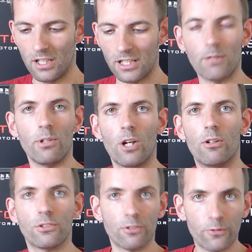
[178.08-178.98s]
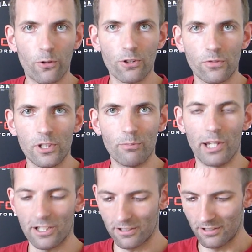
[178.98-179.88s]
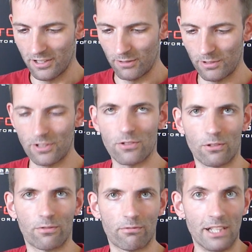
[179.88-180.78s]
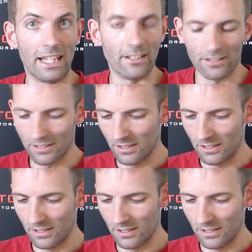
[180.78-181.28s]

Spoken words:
And then we go on to the force feedback, which is sort of related.